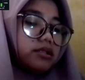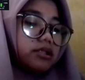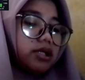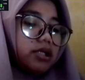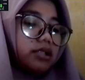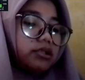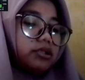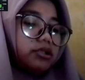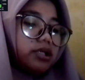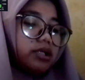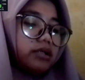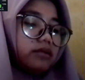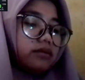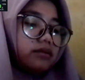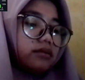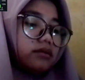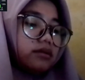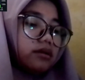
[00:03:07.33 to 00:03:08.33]
change
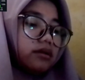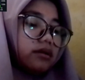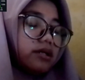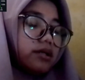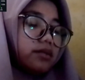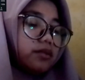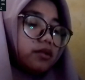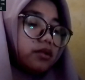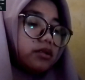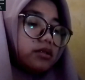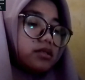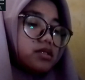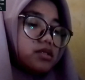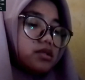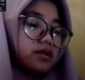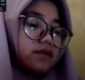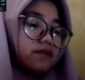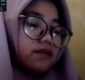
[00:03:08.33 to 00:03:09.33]
in the crypto
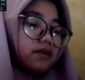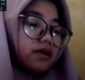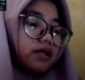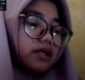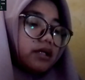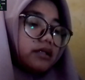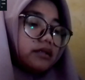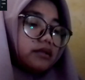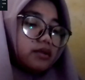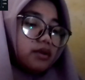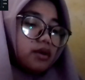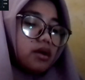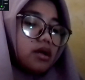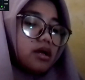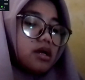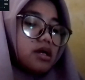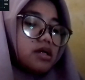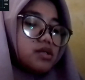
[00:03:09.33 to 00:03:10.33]
industry for it to
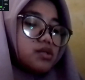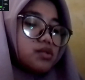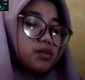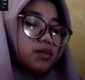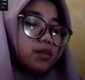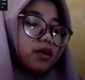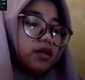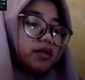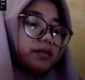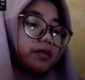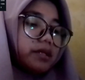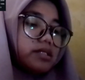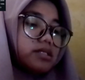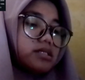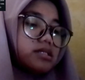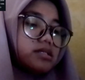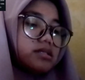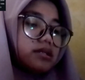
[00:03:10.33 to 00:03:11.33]
support
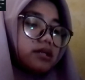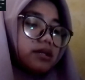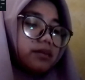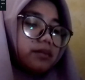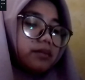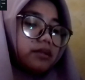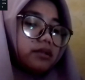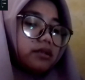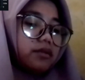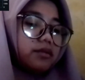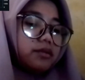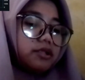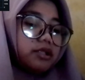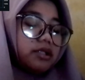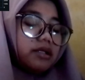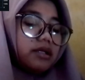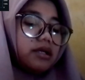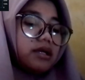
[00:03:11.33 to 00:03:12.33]
mainstream
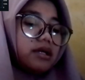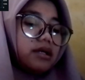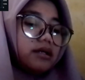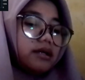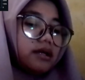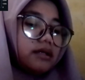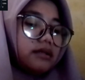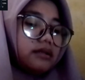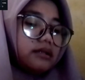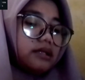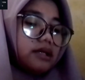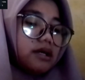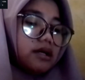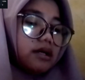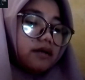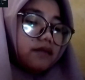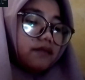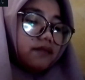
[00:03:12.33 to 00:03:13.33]
adoption. Get
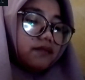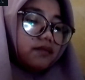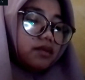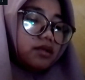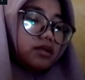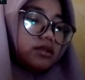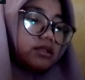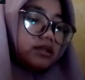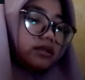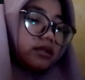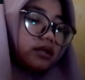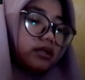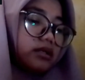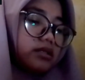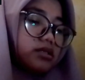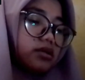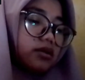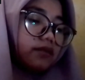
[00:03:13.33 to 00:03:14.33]
the full
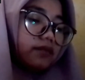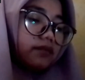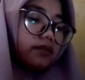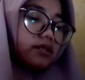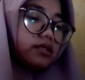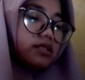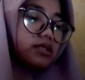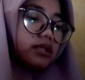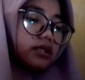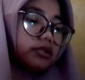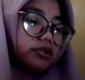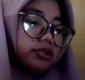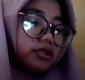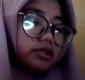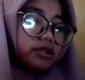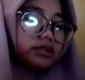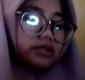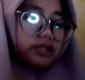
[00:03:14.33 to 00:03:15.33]
details of the
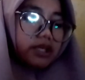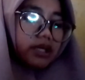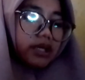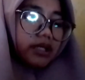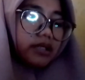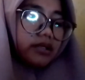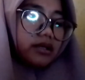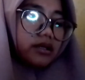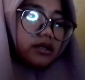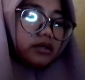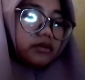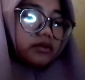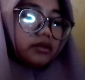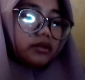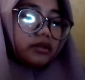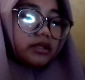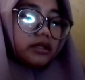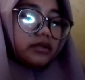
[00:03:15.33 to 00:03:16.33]
sanctions in
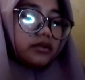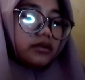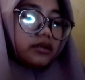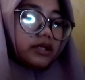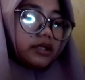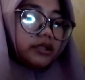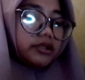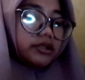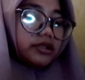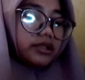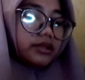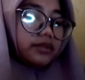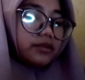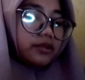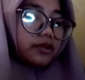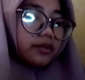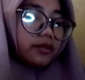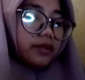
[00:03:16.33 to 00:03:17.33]
Tornado Cash
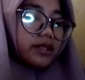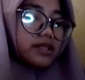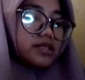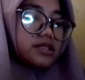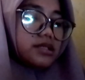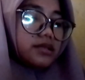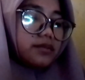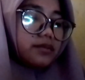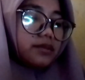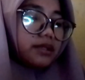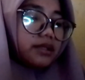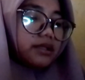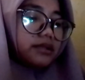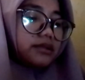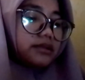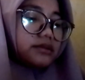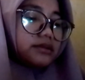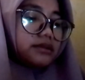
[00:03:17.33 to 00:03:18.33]
Crypto Maxi
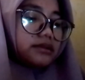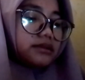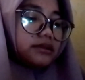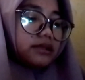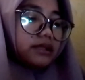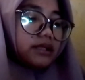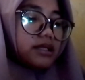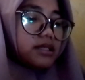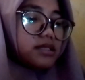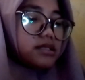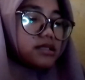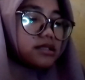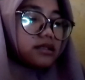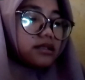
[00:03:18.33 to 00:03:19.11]
Blacklist